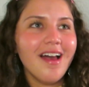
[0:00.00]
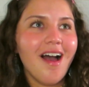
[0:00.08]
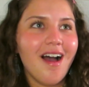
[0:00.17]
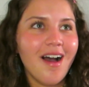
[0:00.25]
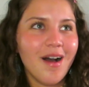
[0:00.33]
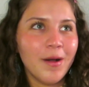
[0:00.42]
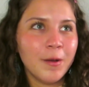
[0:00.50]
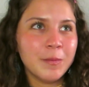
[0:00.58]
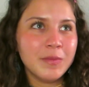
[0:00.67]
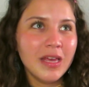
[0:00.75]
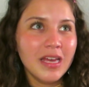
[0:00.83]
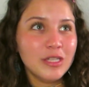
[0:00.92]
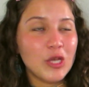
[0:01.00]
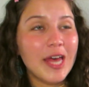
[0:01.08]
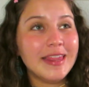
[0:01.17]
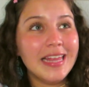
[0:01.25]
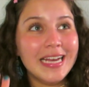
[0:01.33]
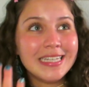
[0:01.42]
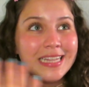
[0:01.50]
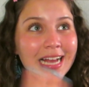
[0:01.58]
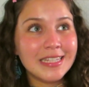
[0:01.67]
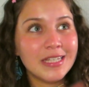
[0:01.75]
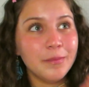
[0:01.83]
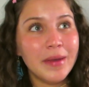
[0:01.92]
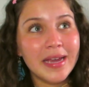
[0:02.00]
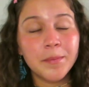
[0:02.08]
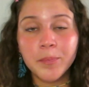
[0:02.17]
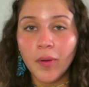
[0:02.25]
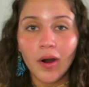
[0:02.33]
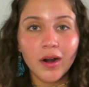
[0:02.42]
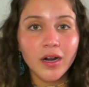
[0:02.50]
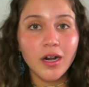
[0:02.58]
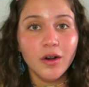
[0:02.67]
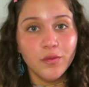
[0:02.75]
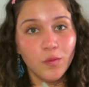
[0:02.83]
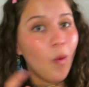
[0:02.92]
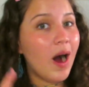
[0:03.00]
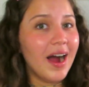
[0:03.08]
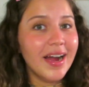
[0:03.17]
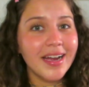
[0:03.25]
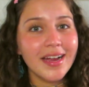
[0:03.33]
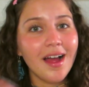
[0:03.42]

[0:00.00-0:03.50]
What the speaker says: so I think that's a big part of why